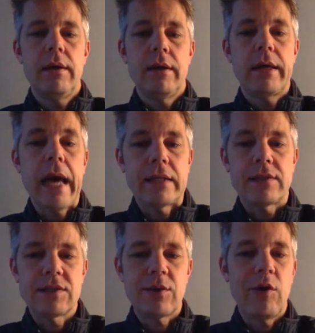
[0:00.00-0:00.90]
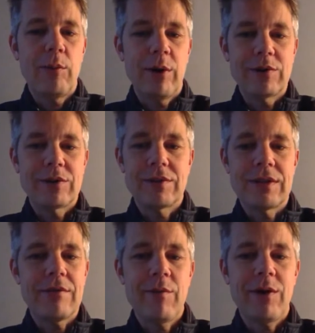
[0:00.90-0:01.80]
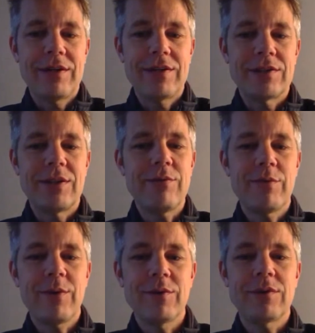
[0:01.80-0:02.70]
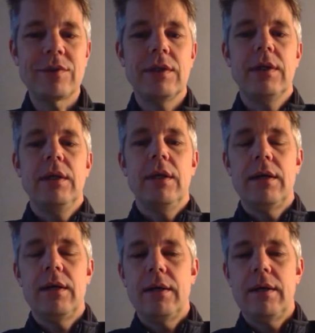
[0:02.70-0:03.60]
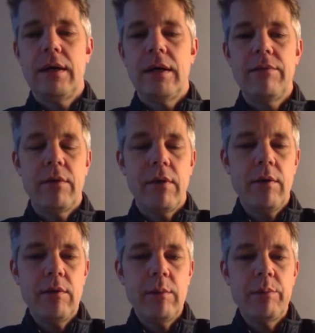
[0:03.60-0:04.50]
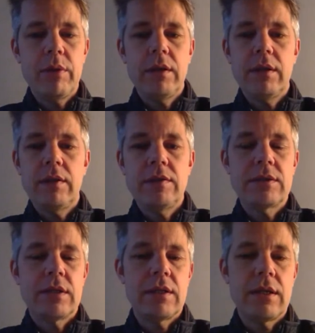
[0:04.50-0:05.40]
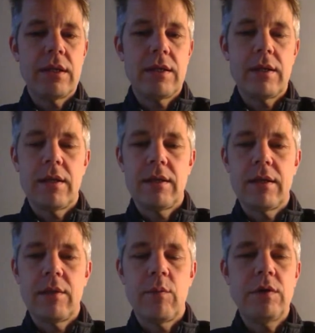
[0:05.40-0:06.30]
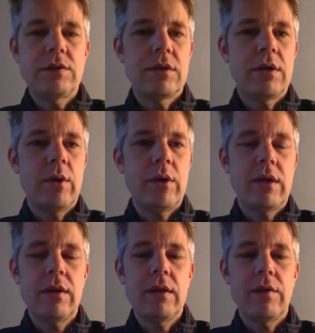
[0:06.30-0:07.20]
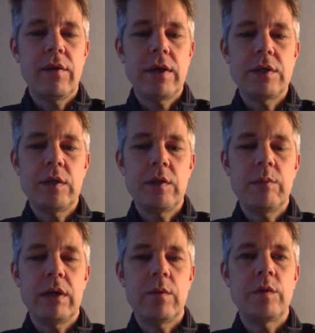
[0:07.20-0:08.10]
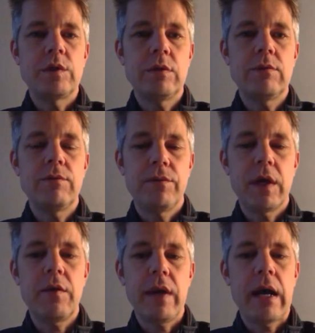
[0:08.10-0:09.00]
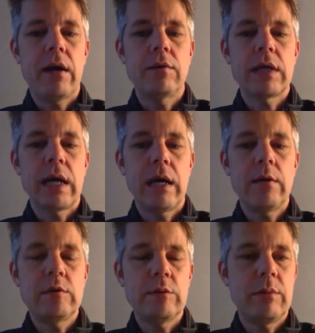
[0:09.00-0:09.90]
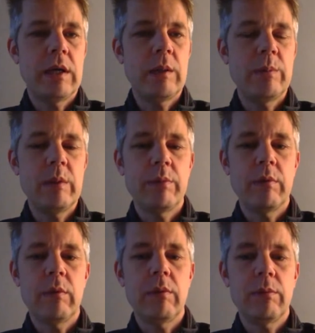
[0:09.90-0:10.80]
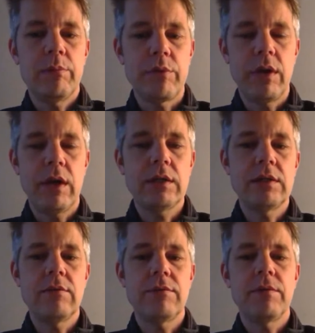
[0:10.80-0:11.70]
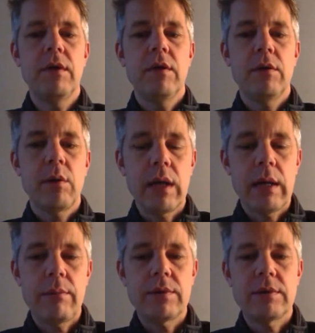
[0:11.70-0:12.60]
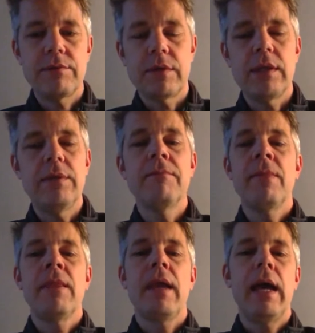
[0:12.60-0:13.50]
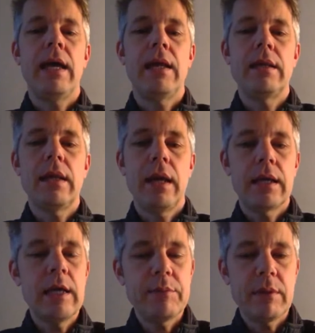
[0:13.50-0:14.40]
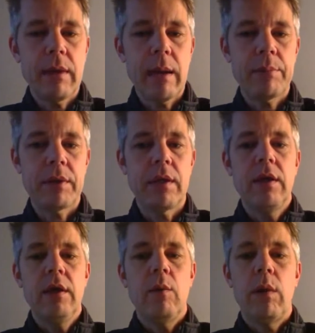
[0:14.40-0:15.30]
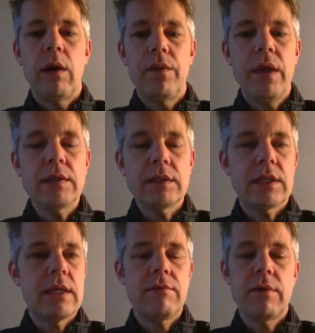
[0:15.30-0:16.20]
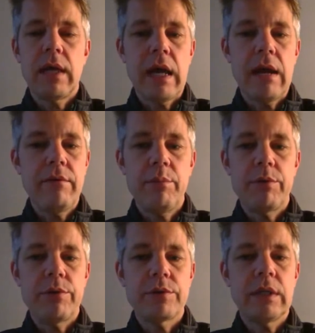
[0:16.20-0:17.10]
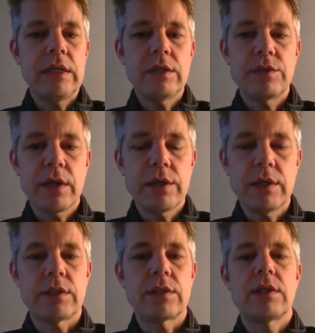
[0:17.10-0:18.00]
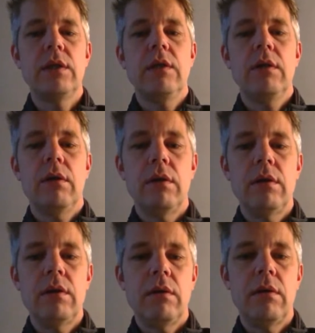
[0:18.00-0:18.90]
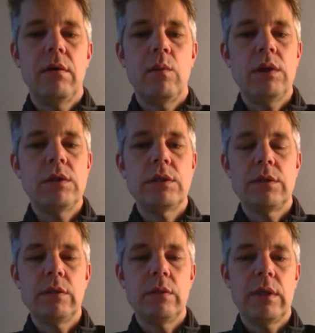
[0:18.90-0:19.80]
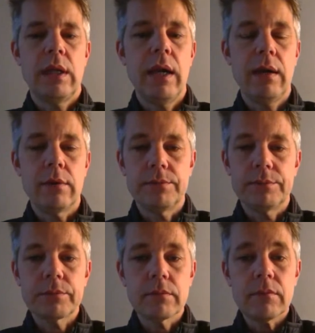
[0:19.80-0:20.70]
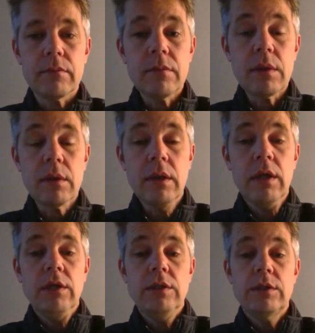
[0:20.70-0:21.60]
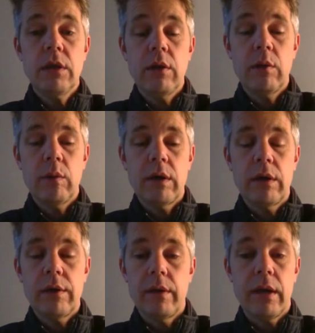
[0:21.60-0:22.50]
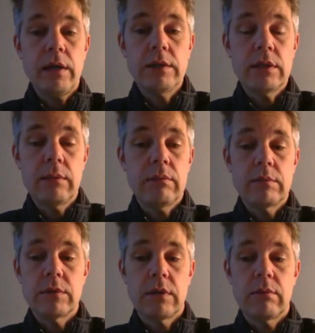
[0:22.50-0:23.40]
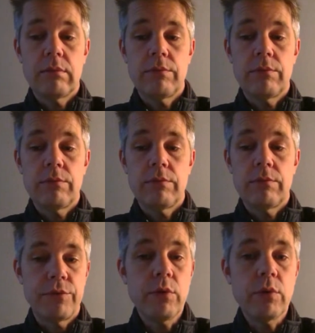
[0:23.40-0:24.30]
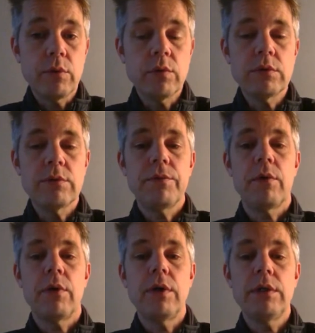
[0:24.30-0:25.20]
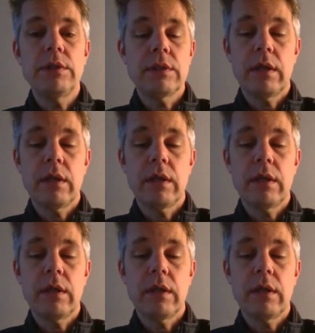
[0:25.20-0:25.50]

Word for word: cats almost, because everyone is difficult, have their own opinions, and wants to go another direction. But we should figure out how to make people productive, collaboratively, and keep them happy, while not giving every person instructions on what to do and how. So there are some rules, of course.